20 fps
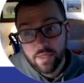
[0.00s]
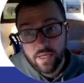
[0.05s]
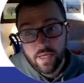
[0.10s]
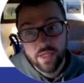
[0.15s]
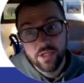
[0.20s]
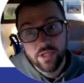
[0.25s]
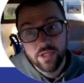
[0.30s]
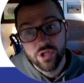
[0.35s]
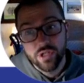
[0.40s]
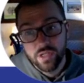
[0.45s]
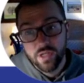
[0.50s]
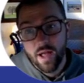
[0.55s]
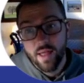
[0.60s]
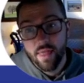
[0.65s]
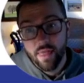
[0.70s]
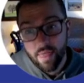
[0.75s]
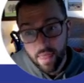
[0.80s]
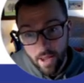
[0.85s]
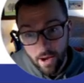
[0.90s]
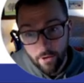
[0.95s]
It's just
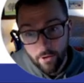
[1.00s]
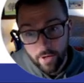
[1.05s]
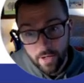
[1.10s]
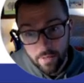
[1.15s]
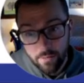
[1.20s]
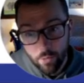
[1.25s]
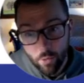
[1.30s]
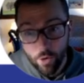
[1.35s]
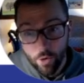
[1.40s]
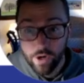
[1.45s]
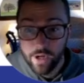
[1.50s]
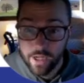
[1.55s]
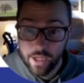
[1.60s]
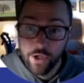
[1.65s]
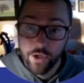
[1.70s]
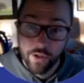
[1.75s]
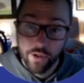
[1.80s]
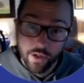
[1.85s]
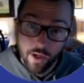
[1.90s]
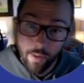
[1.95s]
not there anymore and it
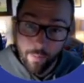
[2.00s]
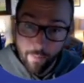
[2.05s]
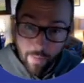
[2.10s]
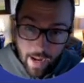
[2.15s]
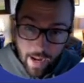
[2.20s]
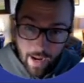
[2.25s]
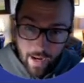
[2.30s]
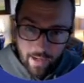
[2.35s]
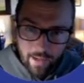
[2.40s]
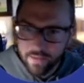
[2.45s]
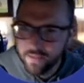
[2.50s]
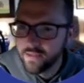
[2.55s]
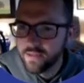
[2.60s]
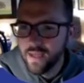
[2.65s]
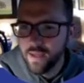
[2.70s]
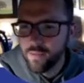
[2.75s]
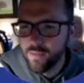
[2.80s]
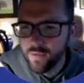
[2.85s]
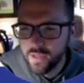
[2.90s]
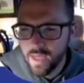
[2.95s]
could come back. The
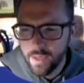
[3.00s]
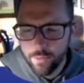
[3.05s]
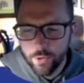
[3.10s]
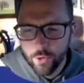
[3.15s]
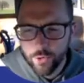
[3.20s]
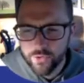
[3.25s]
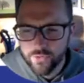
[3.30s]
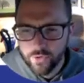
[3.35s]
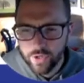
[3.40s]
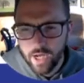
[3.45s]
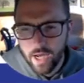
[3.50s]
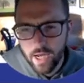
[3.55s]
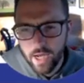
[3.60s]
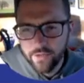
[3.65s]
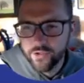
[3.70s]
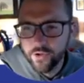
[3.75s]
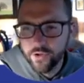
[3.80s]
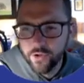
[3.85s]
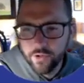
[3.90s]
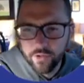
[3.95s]
same goes for
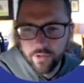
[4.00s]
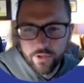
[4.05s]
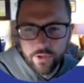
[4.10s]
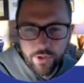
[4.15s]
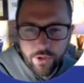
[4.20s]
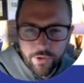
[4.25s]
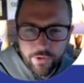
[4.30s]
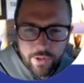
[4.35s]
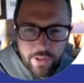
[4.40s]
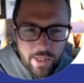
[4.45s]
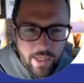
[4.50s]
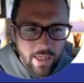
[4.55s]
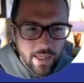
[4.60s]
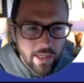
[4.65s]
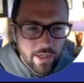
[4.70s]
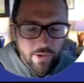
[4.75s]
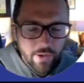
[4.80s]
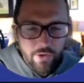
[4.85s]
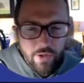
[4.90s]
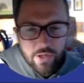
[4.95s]
cancer.
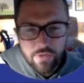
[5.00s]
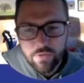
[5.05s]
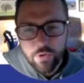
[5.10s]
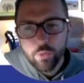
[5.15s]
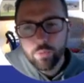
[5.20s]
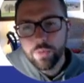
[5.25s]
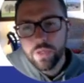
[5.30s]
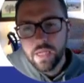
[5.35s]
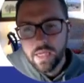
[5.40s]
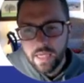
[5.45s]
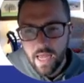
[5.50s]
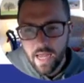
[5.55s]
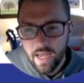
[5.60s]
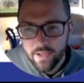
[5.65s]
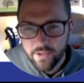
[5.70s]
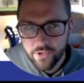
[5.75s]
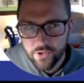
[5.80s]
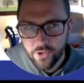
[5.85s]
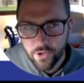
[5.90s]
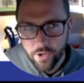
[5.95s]
If you beat
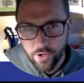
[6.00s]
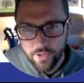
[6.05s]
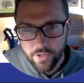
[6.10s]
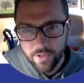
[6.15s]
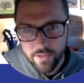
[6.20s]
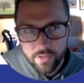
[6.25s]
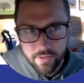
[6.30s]
cancer,